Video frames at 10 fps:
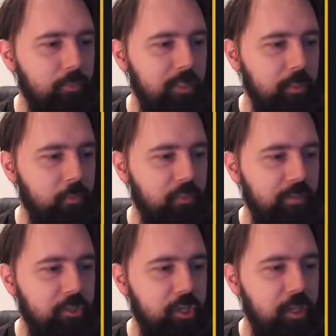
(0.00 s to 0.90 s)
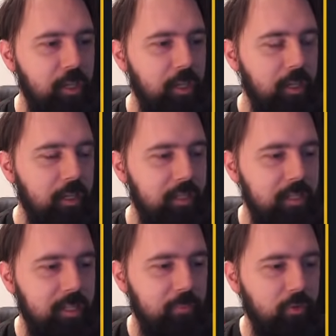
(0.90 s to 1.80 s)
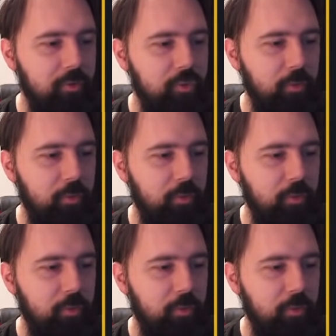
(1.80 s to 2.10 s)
20 moving average, and this is 10 moving average.